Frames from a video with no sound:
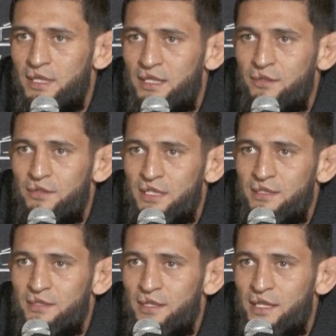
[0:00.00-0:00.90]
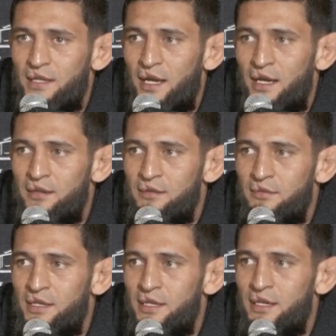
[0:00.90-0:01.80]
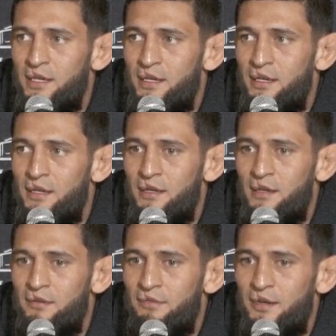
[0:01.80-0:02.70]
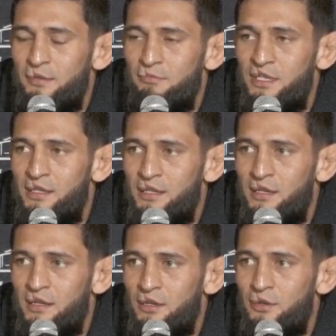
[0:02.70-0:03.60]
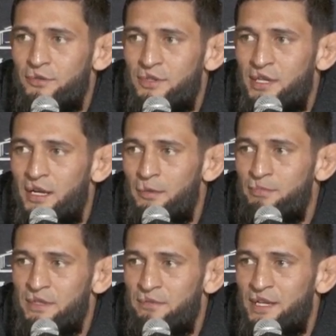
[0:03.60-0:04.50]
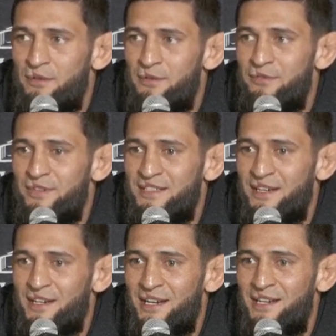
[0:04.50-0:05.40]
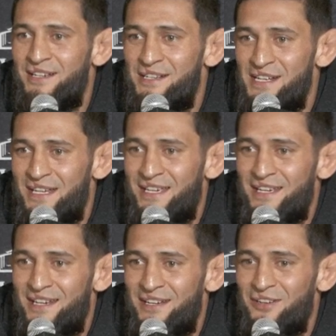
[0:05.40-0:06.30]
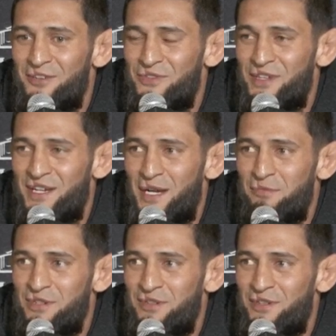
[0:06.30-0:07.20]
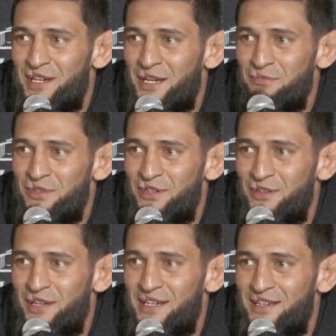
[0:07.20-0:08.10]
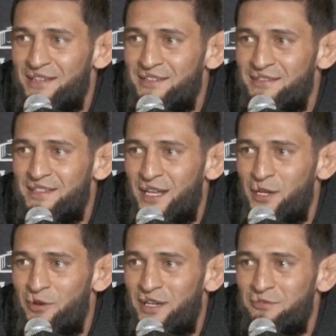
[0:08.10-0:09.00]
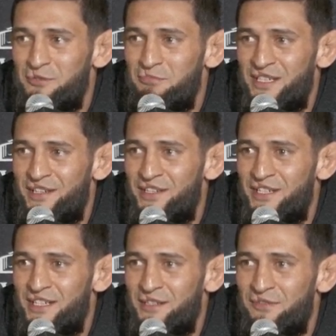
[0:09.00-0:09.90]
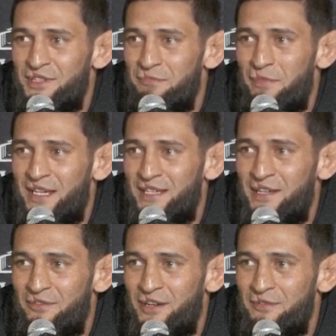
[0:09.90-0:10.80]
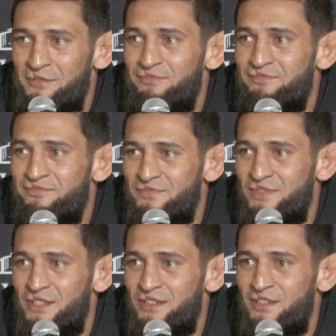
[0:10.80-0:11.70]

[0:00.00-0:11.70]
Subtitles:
I don't think so. That guy, when I fight me, he's going to go to the cops if they fix that guy. He's going to go to the cops, call the cops, you know, like Dana White will be in the jail if they make that fight. You know?